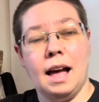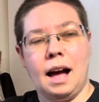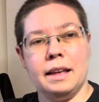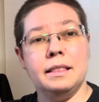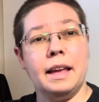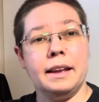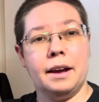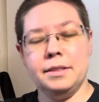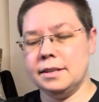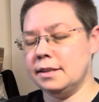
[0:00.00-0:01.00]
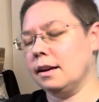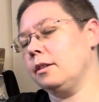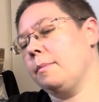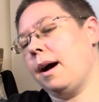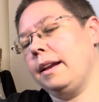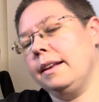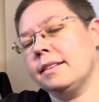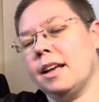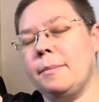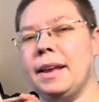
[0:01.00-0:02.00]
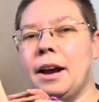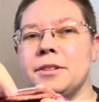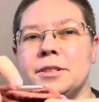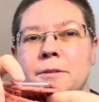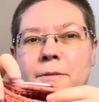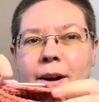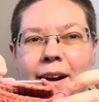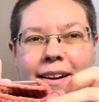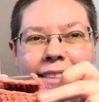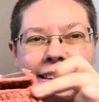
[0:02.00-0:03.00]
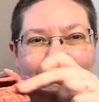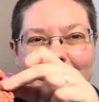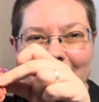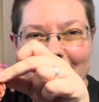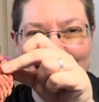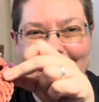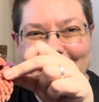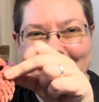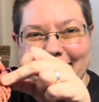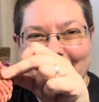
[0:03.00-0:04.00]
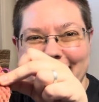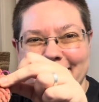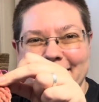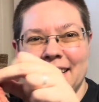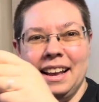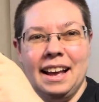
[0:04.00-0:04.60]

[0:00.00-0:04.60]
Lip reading: I like how the snuggler body is coming out so far. Look, he's so cute.